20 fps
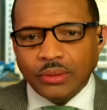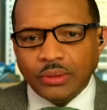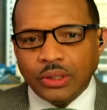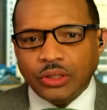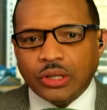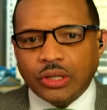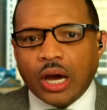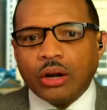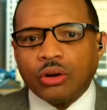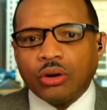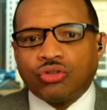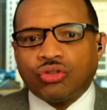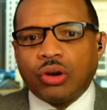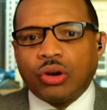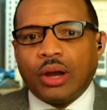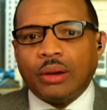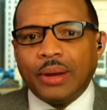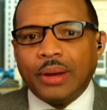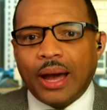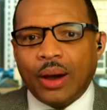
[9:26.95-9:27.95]
Donald
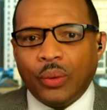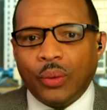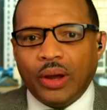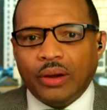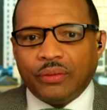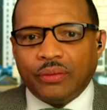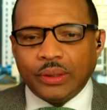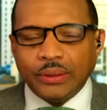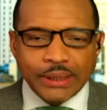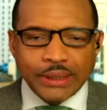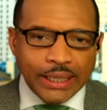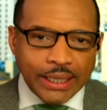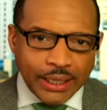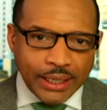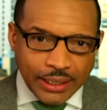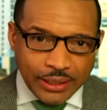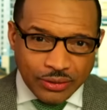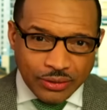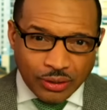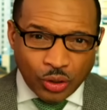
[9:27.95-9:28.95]
Trump, however,
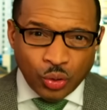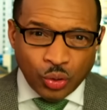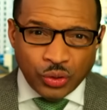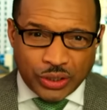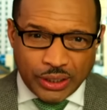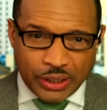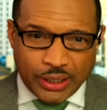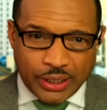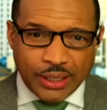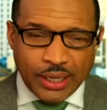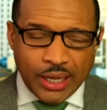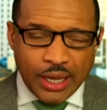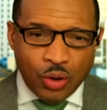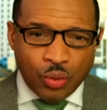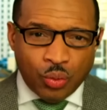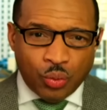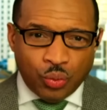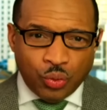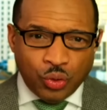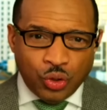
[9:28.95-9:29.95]
he's losing it.
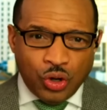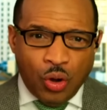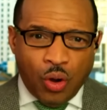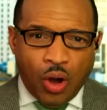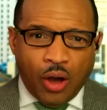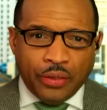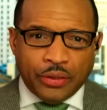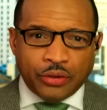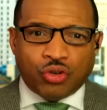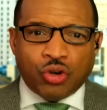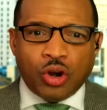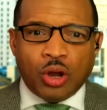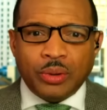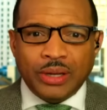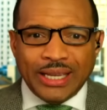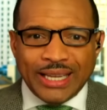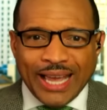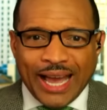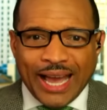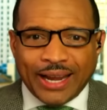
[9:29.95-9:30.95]
You know all the trouble
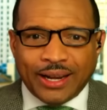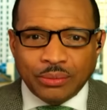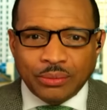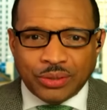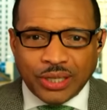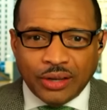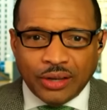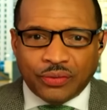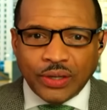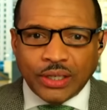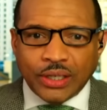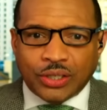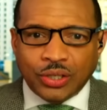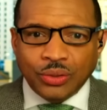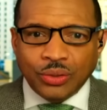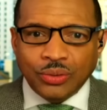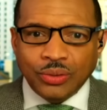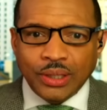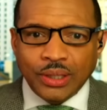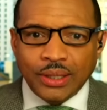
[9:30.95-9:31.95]
he got himself
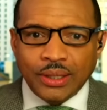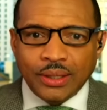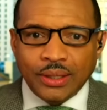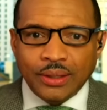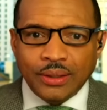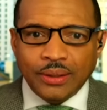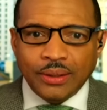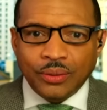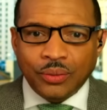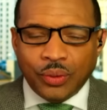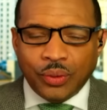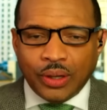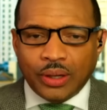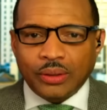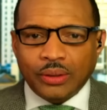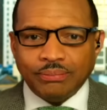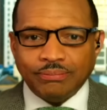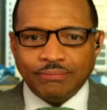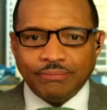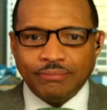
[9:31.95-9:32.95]
into?
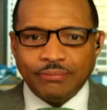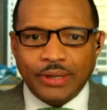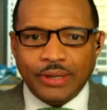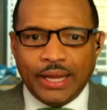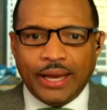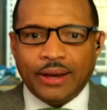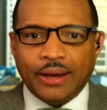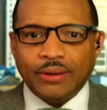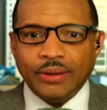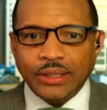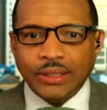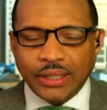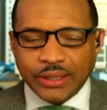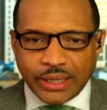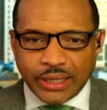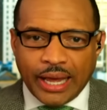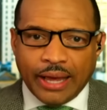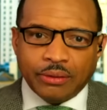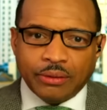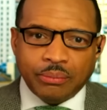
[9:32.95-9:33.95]
Well, now he doesn't
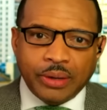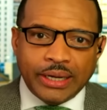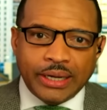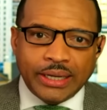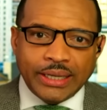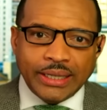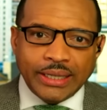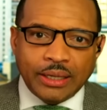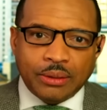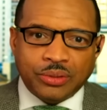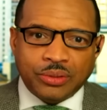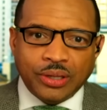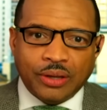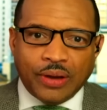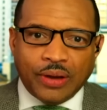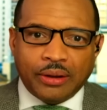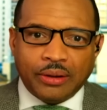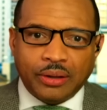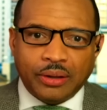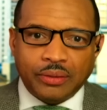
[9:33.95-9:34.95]
have the money to get himself
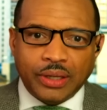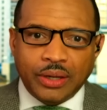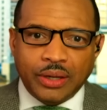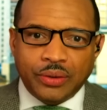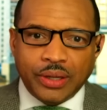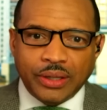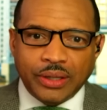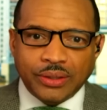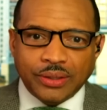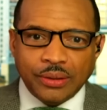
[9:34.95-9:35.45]
out of it. Here it is.